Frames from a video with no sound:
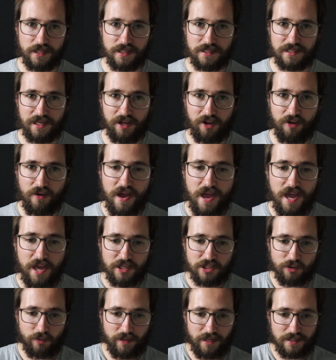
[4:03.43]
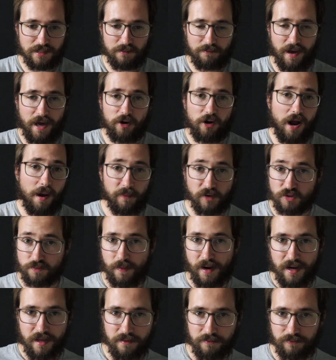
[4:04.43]
they sell. So it doesn't matter how much
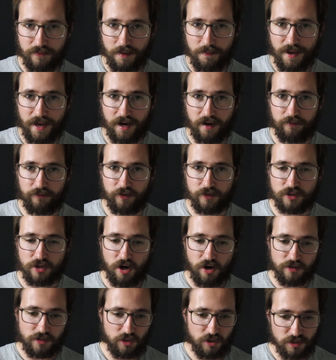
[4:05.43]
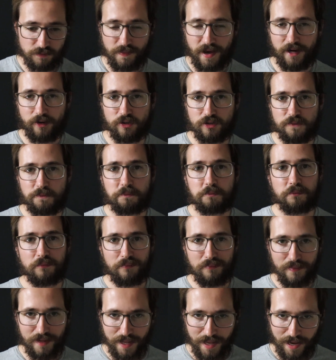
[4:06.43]
money they make off those cars, it just matters
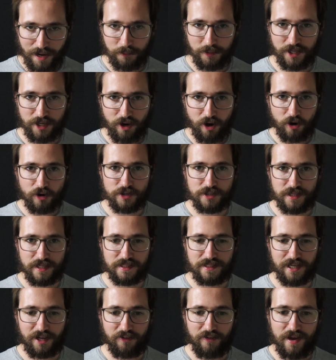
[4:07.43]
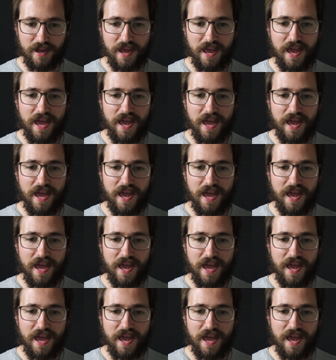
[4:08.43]
how many cars they sell.